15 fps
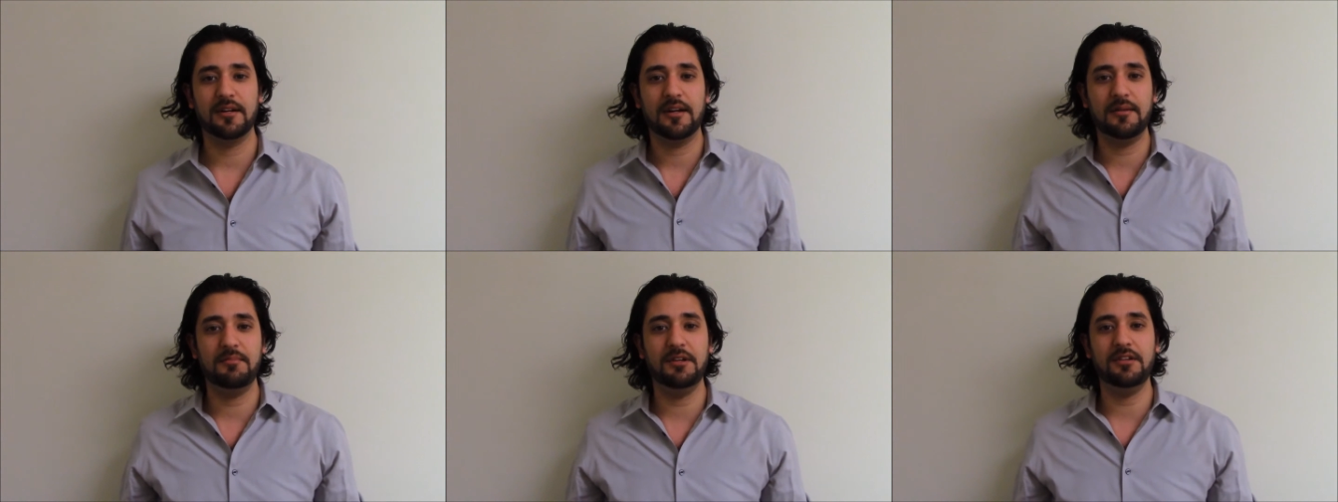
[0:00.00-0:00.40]

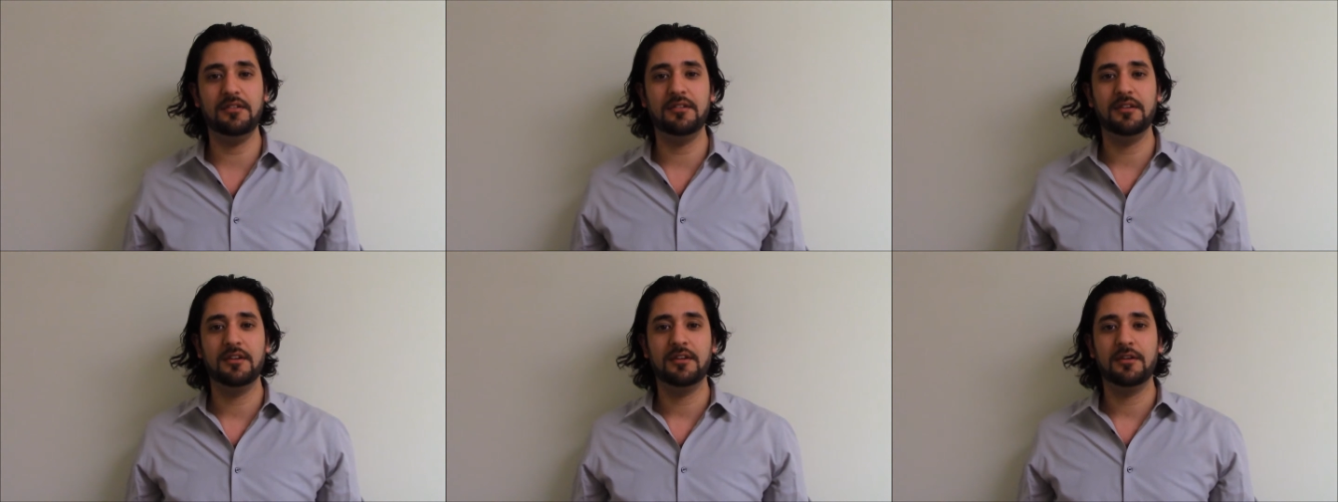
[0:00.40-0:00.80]
I
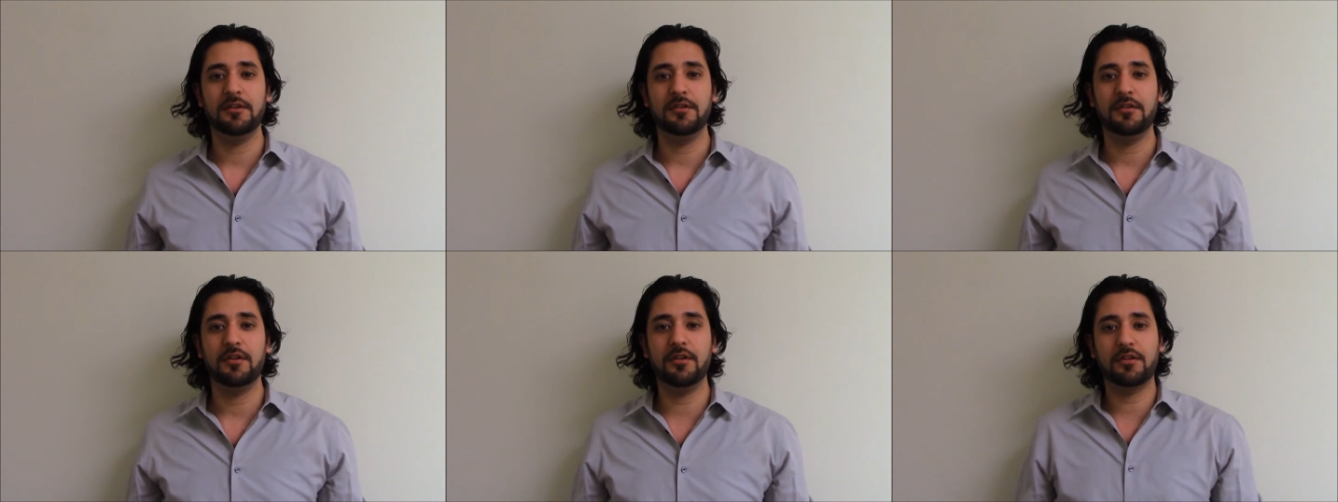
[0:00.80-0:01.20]
mean,
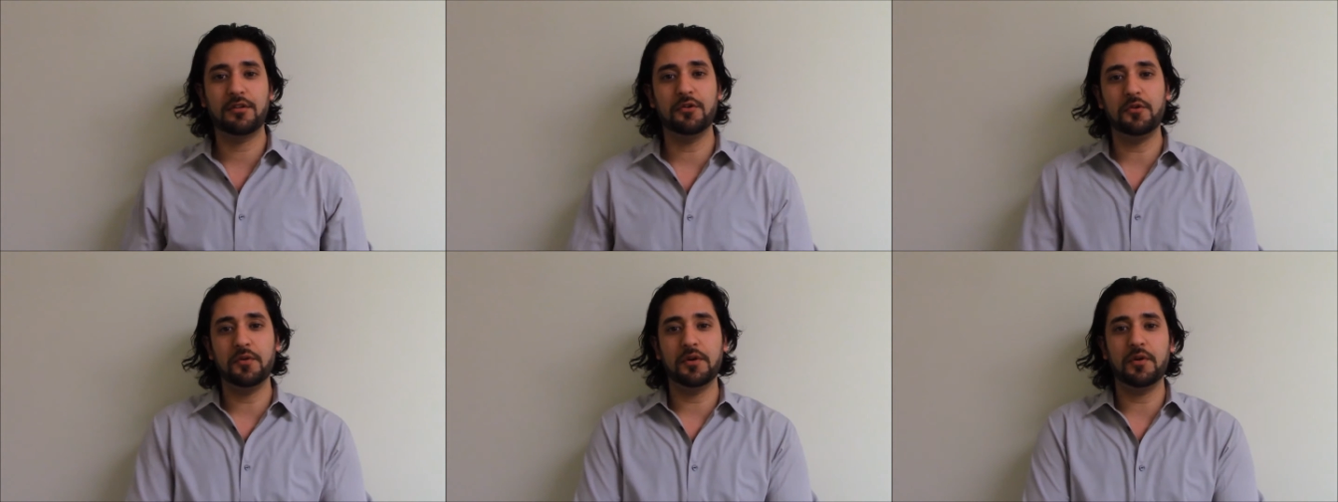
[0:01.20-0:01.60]
you're
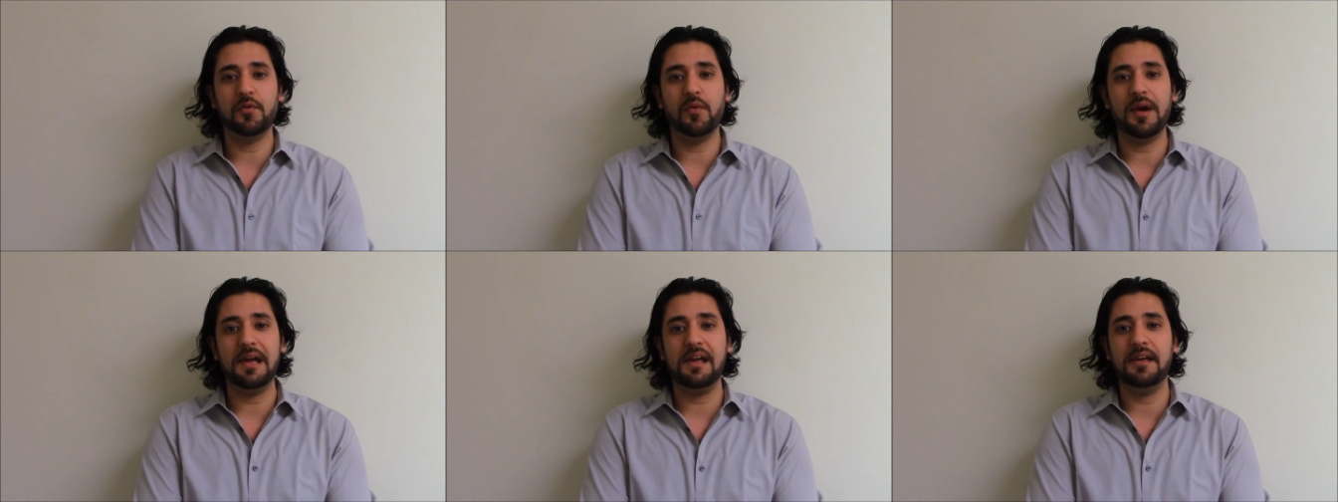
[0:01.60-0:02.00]
throwing
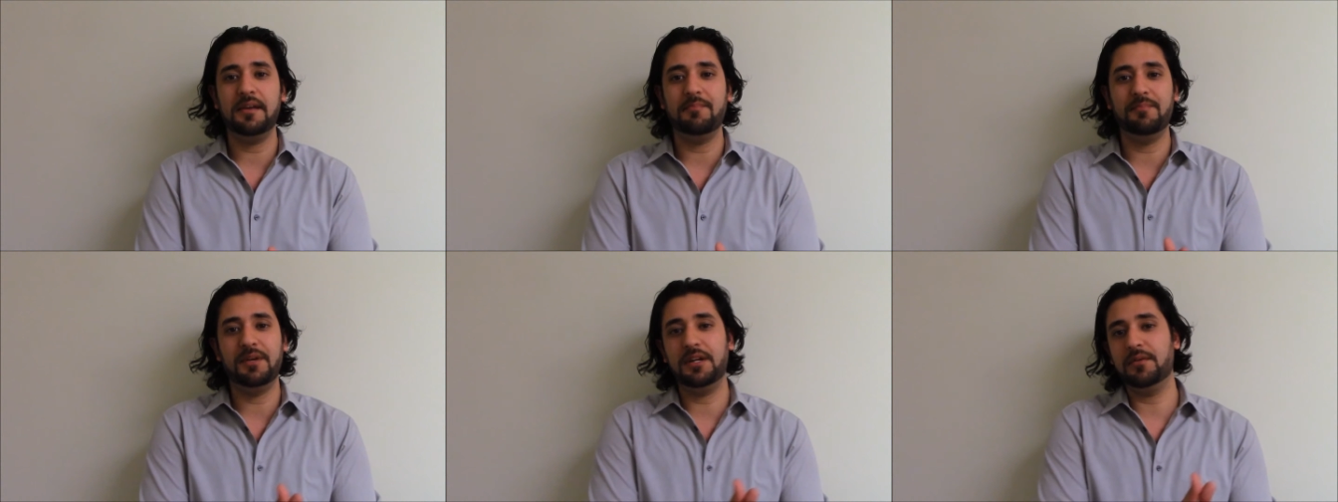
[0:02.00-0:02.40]
away
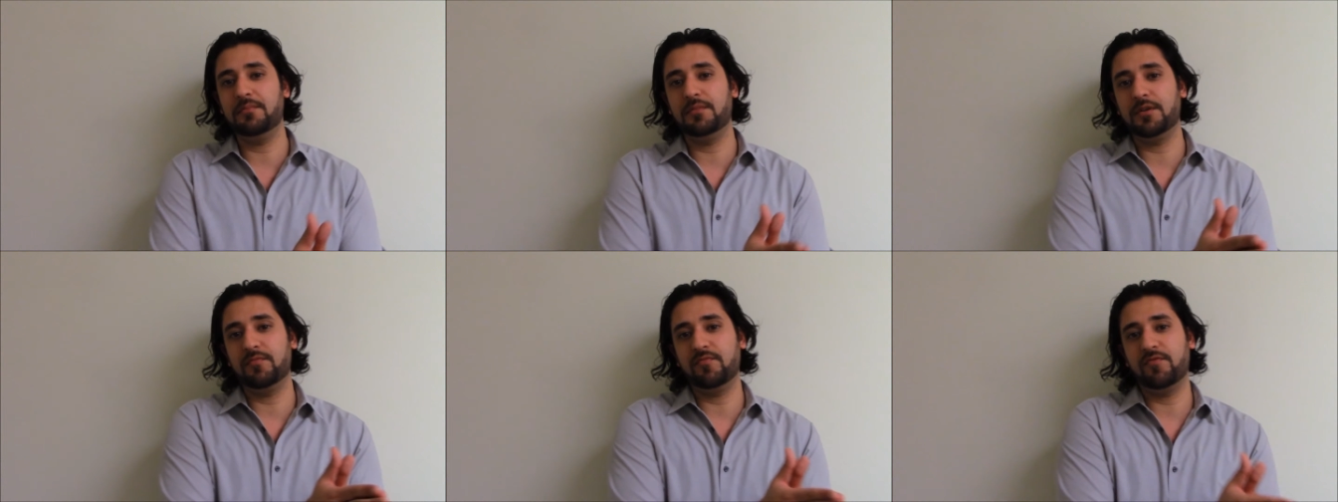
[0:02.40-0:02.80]

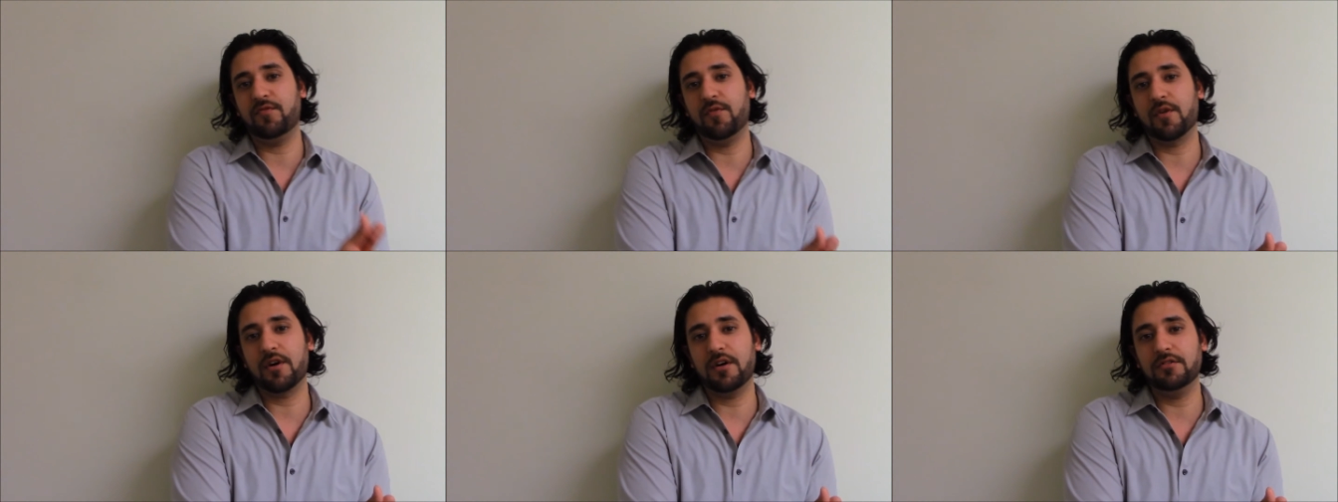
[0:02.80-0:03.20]
minimum
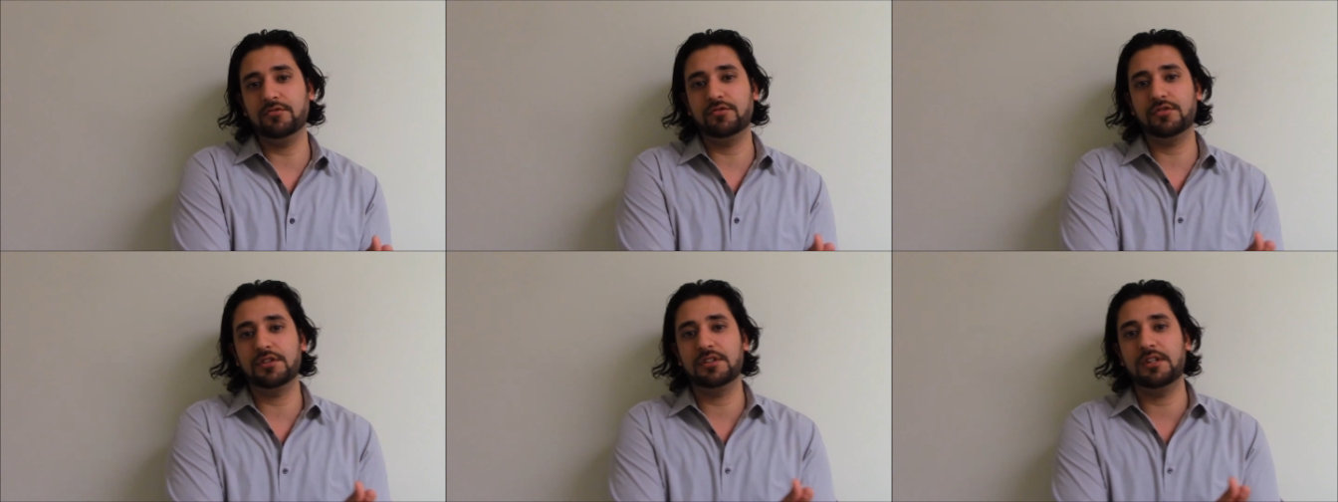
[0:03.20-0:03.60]

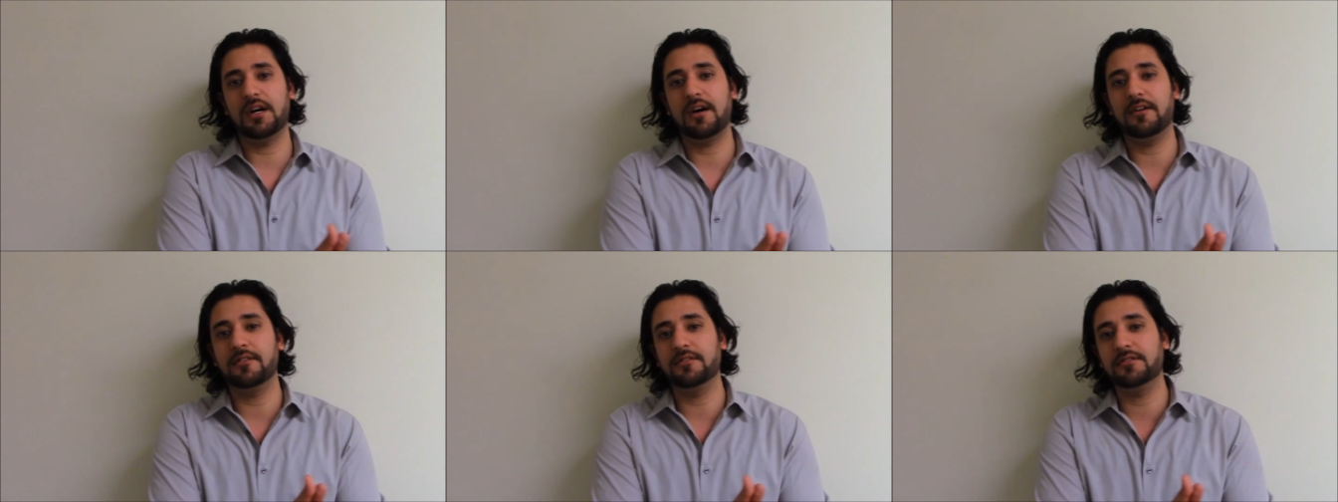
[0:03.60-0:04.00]

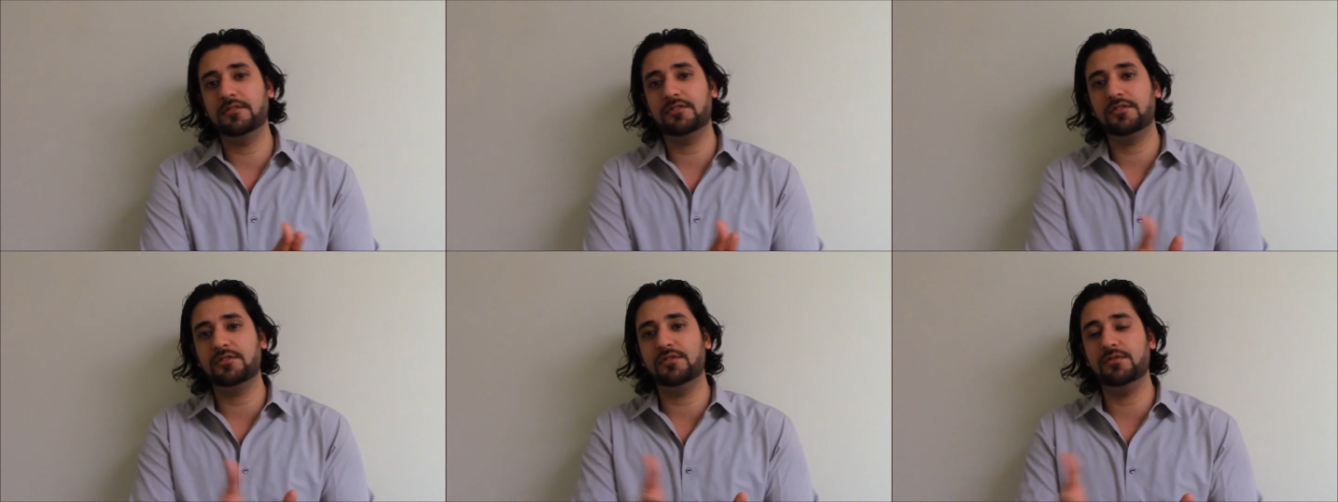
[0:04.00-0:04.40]

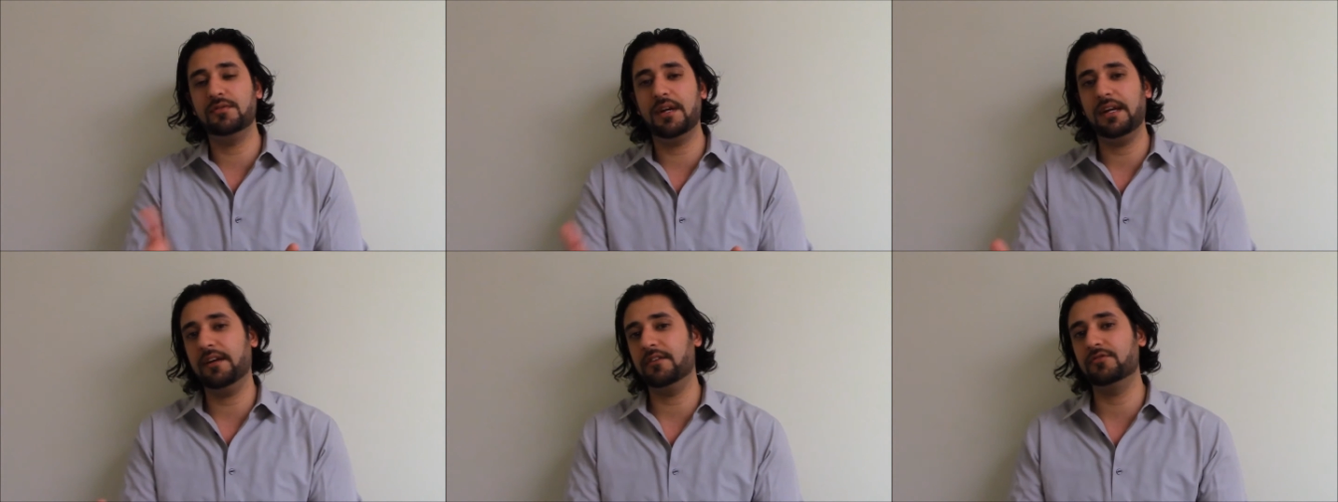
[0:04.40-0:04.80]
$400 to
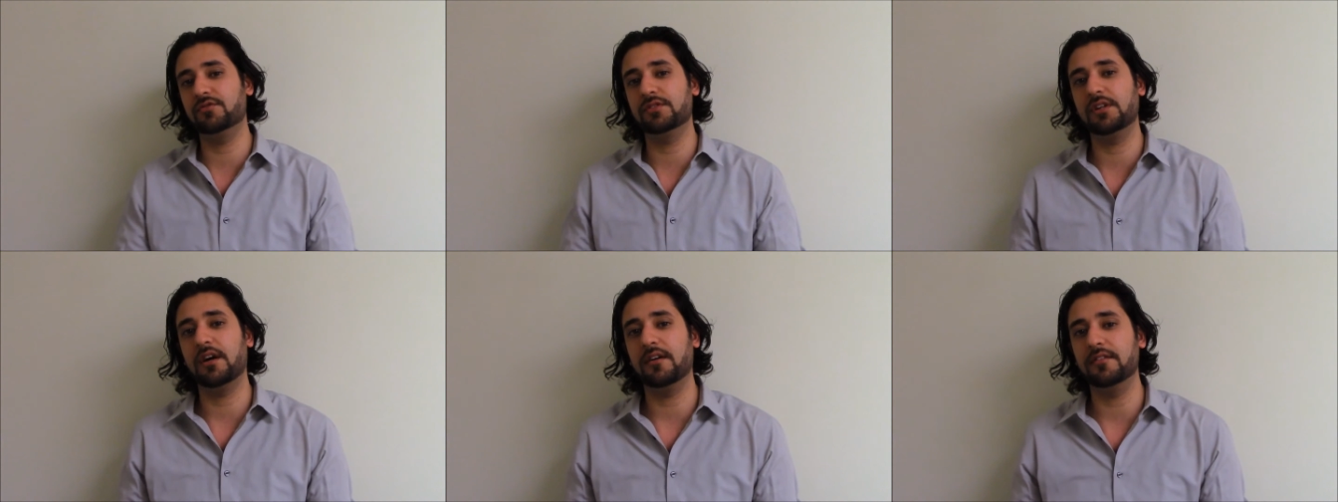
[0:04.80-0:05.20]

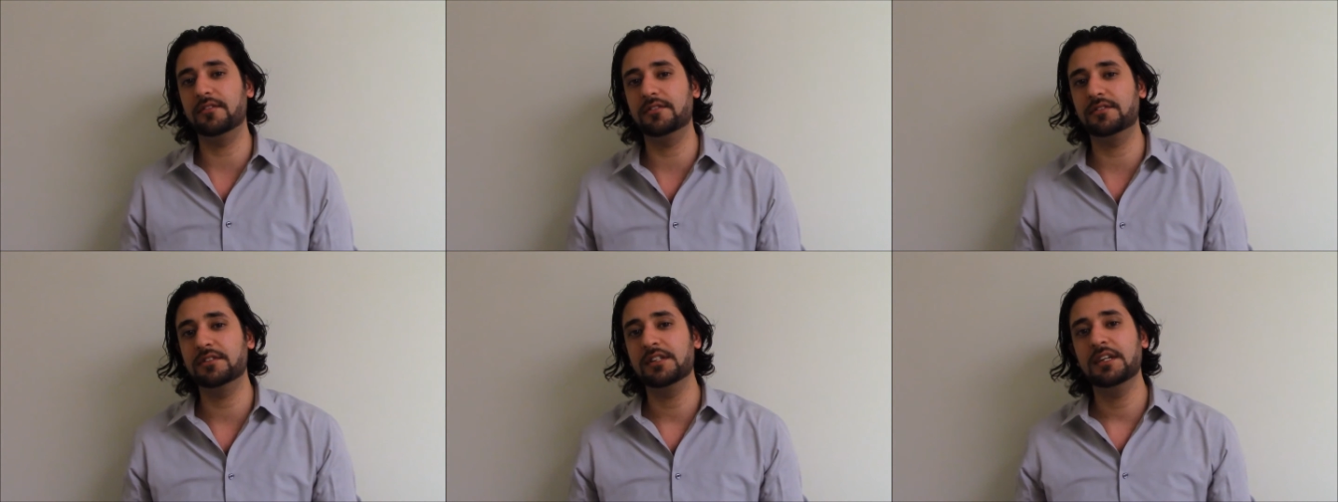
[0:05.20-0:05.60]

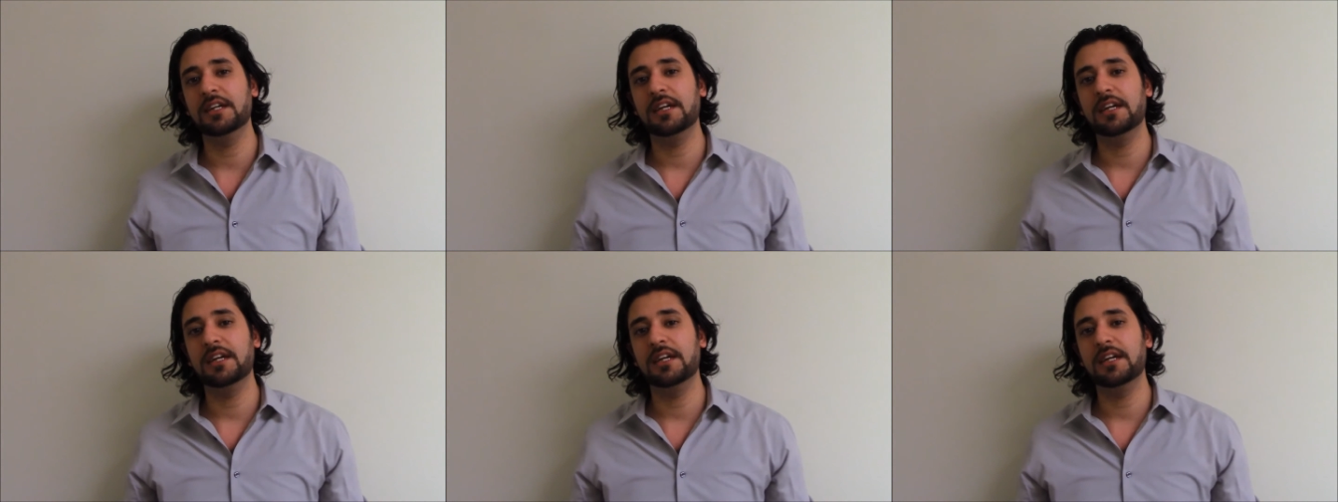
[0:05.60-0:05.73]
$800